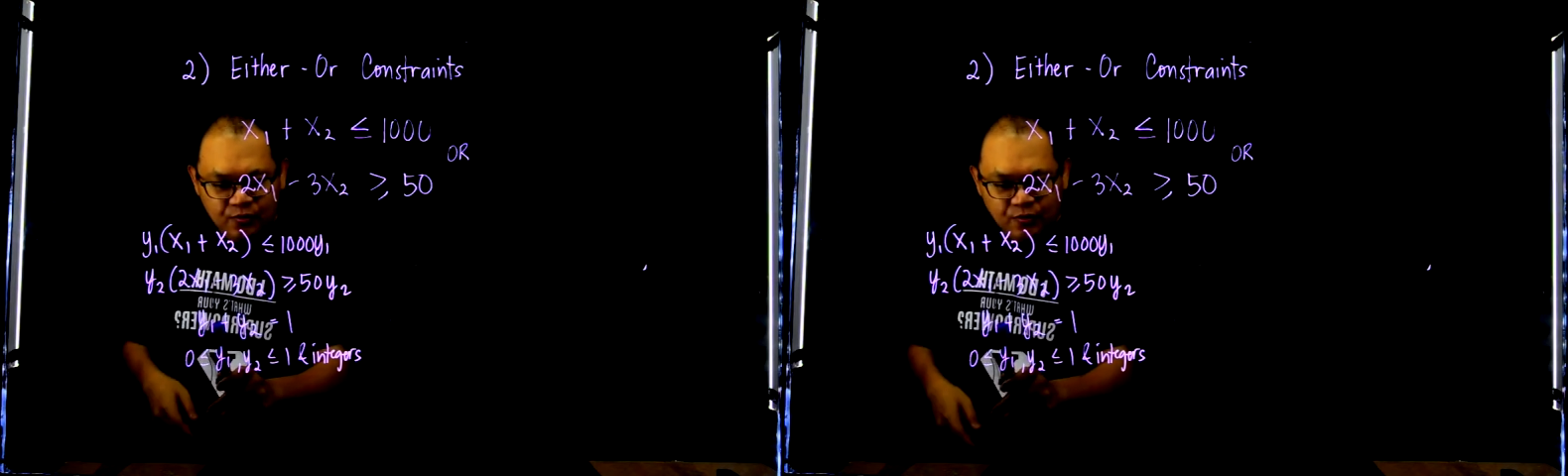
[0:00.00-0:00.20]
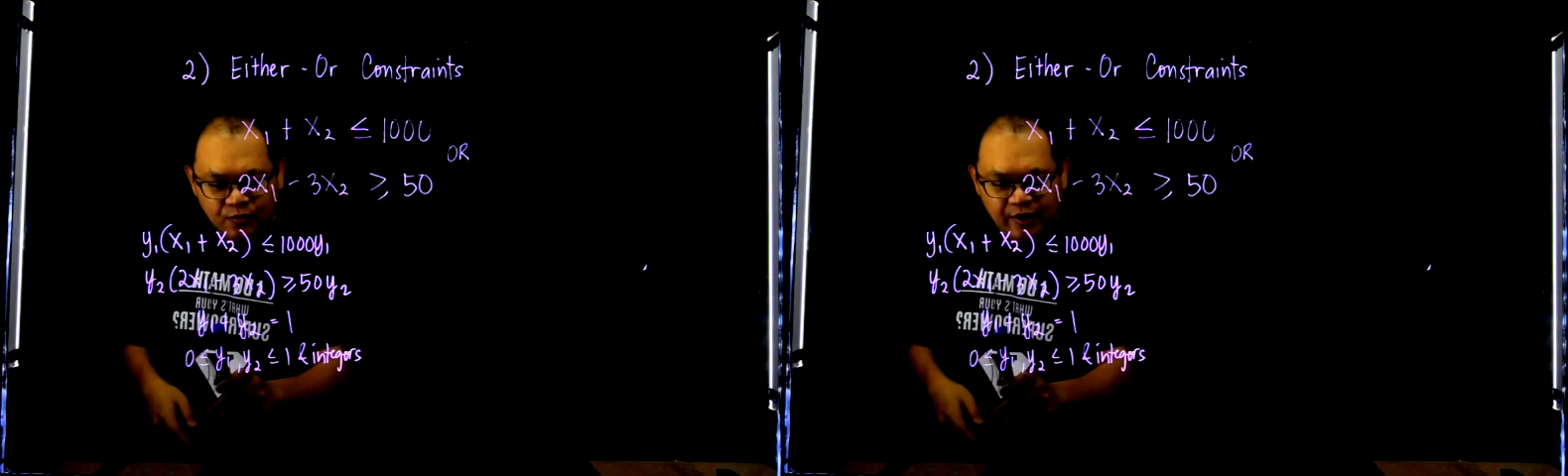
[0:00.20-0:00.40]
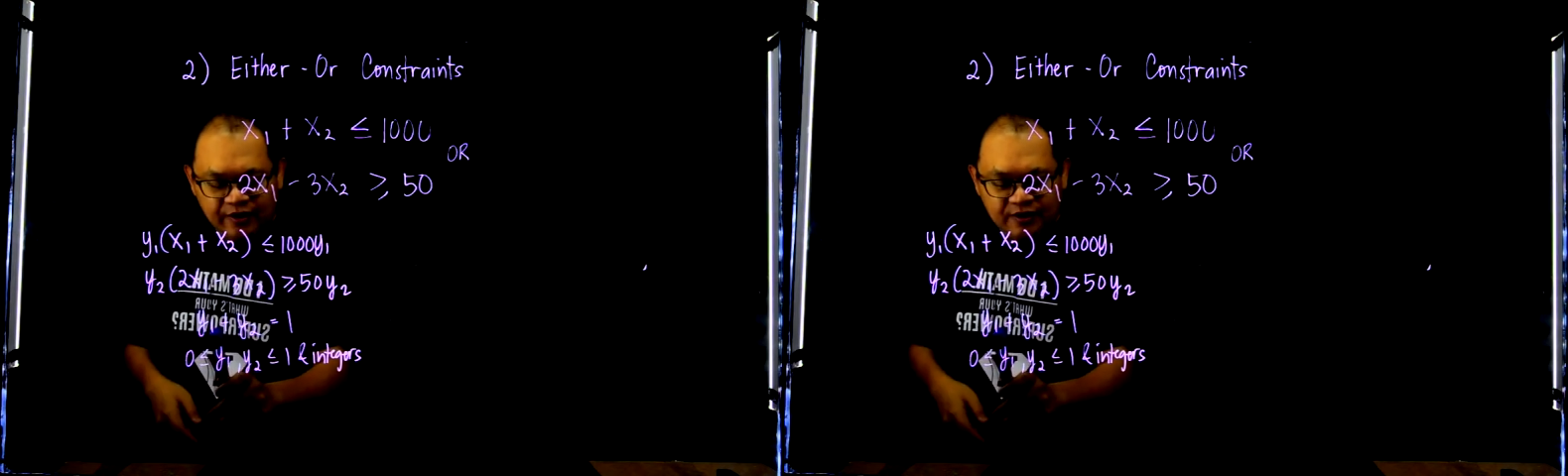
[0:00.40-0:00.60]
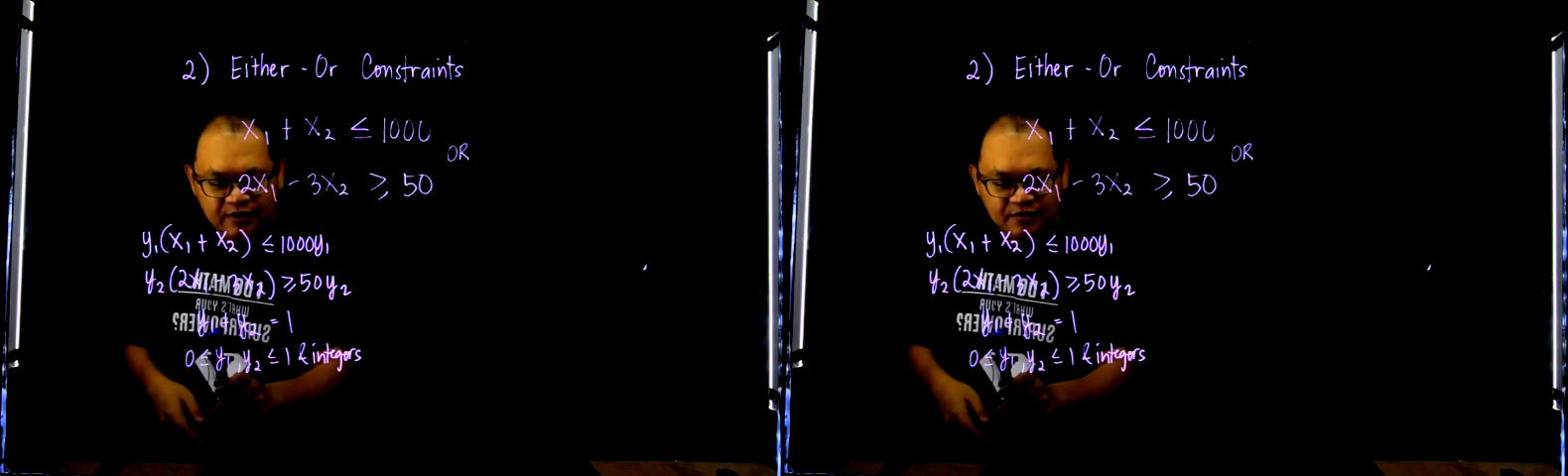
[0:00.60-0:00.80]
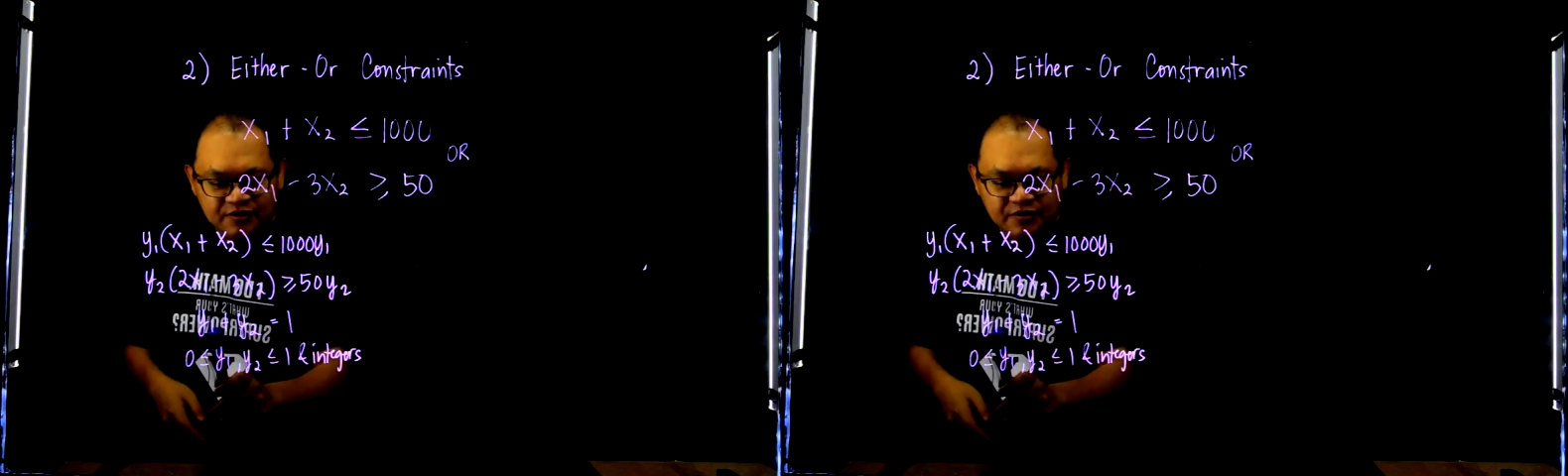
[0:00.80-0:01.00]
created the
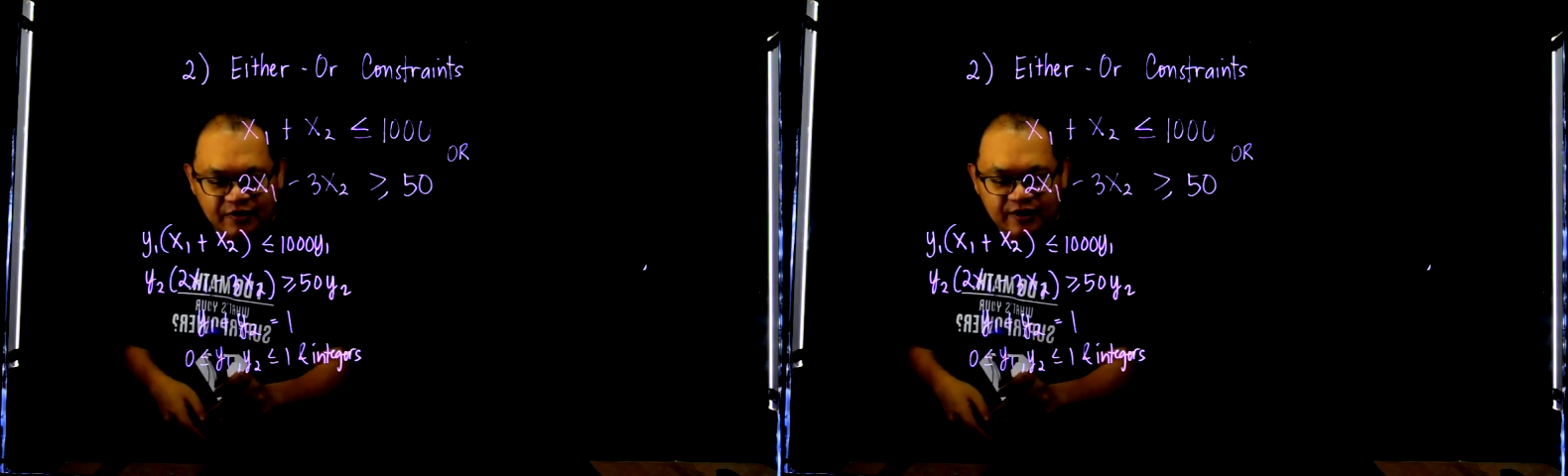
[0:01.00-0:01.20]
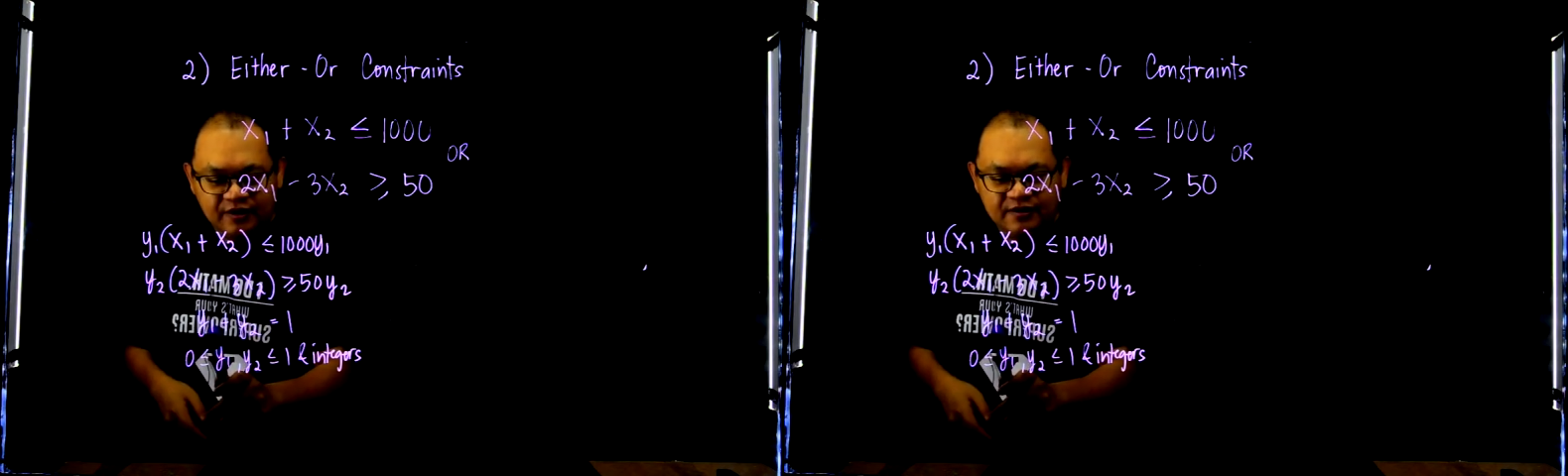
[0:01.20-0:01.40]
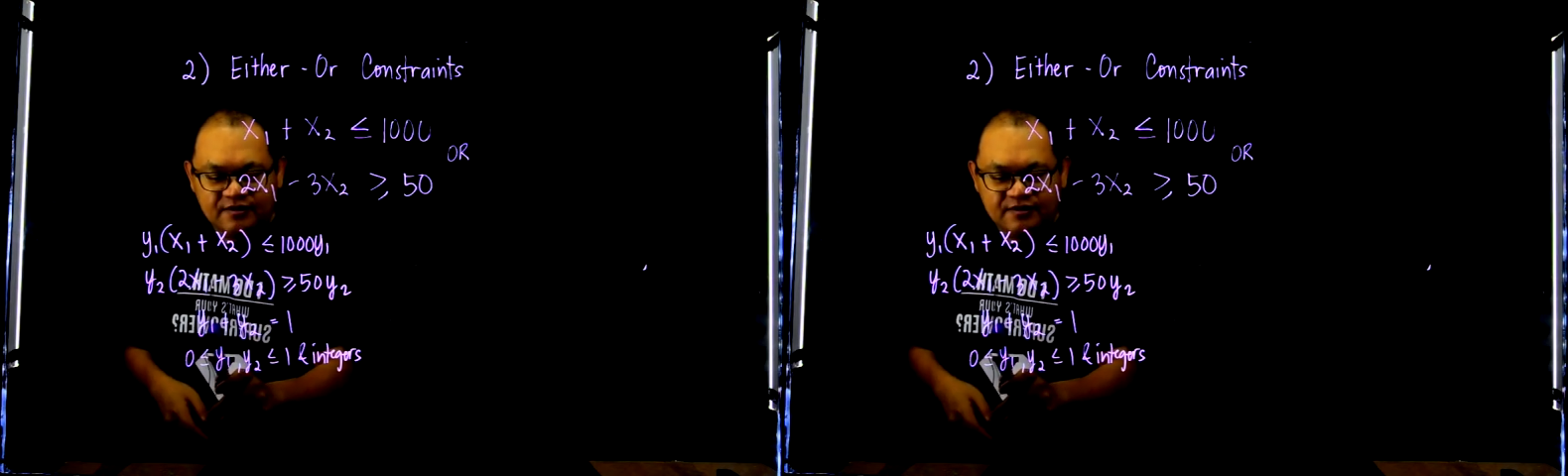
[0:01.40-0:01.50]
constraint that